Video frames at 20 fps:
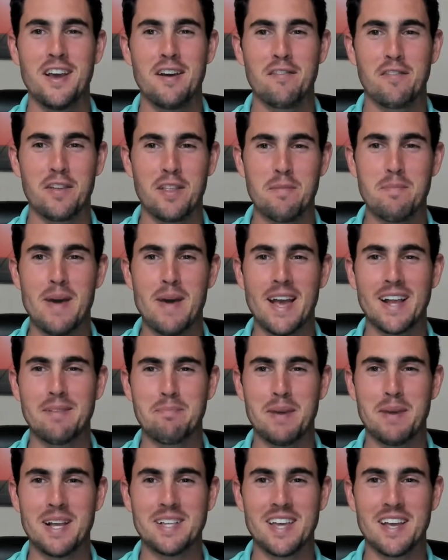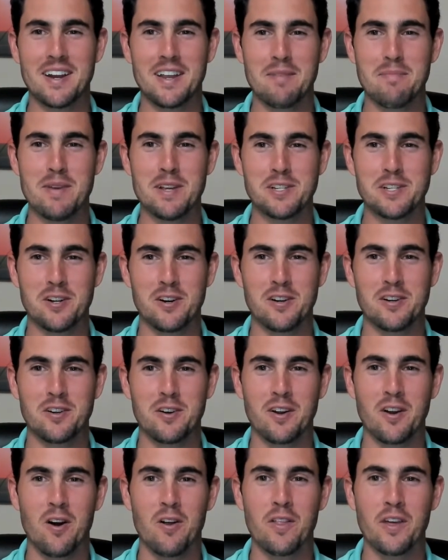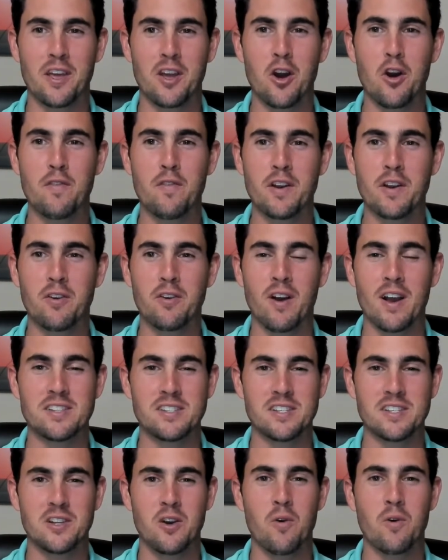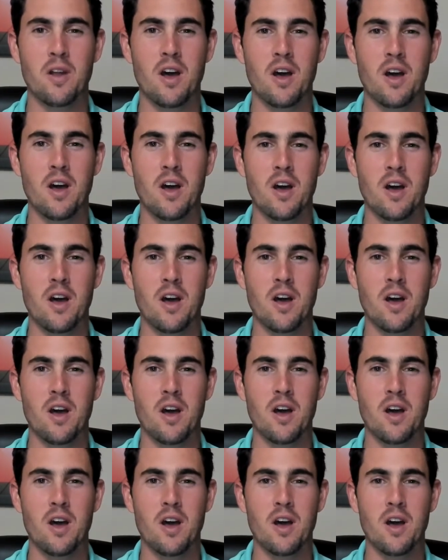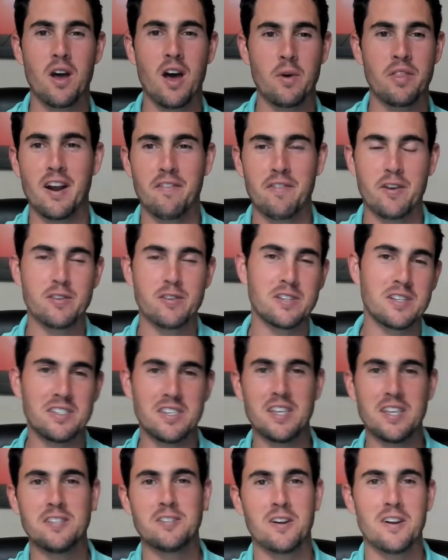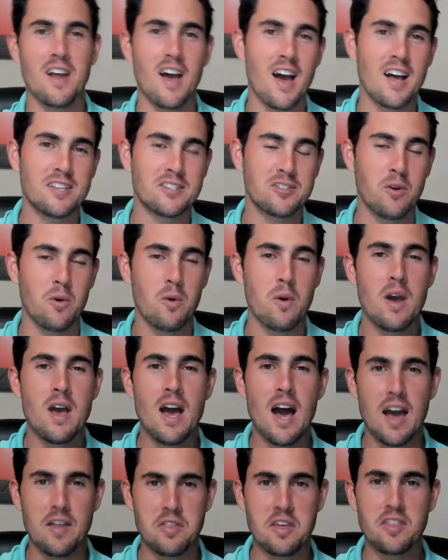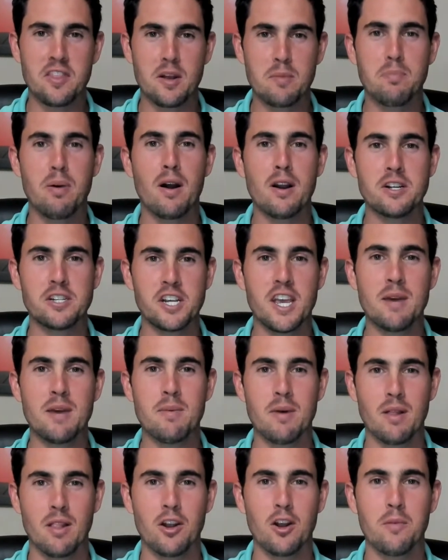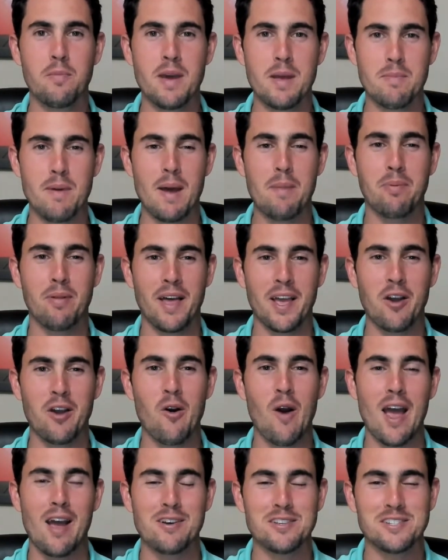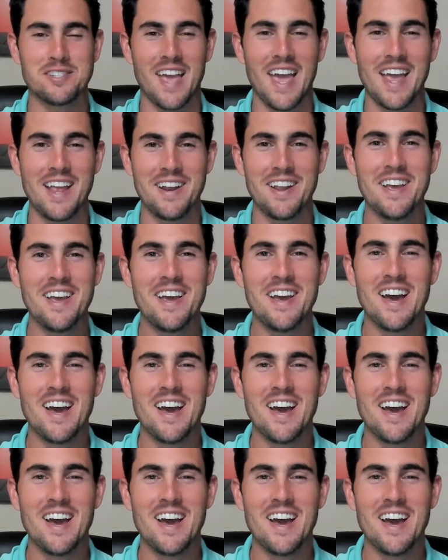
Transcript: for the Big Ten commissioner during all the COVID crisis going on with trying to figure out if there's a season or not. So I think they're punishing him a little bit by playing Ohio State